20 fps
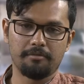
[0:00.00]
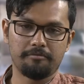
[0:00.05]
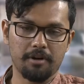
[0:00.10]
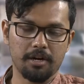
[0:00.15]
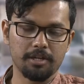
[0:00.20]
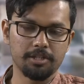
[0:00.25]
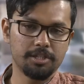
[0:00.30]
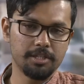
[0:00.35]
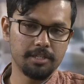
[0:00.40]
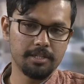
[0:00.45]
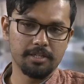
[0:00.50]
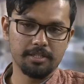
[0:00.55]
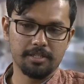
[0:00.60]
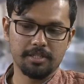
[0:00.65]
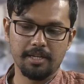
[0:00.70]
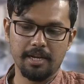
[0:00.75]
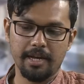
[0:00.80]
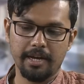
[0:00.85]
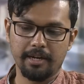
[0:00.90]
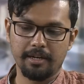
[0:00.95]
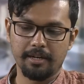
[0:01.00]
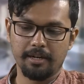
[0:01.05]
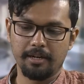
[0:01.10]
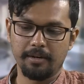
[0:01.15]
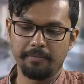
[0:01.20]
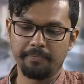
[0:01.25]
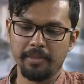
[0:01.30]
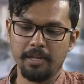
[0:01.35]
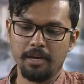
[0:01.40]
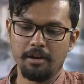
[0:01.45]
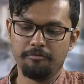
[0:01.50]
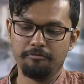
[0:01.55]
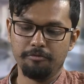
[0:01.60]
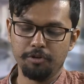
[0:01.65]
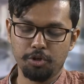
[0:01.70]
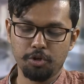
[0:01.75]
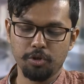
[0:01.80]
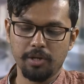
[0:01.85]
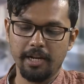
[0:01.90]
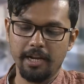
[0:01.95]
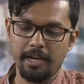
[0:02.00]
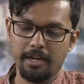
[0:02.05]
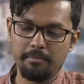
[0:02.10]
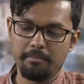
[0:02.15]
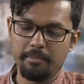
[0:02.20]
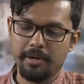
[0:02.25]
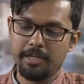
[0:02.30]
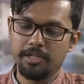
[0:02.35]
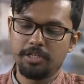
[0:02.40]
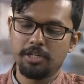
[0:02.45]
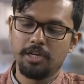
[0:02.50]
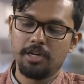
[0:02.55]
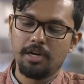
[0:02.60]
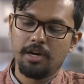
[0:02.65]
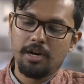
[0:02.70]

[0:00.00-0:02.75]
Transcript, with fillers: function it's like a visual element